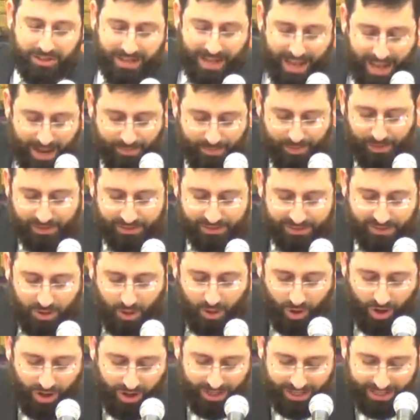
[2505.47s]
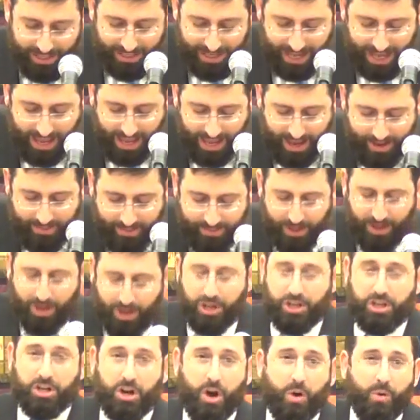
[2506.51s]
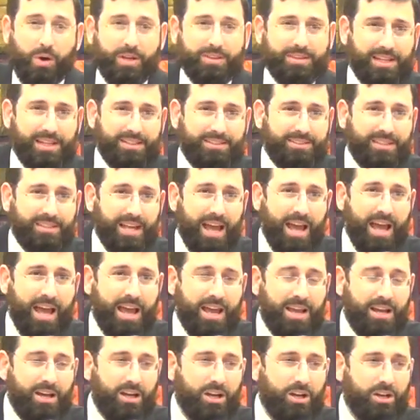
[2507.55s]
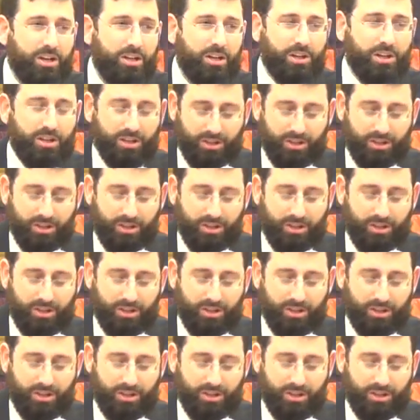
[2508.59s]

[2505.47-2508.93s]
neighbors call it a name. You know what they say?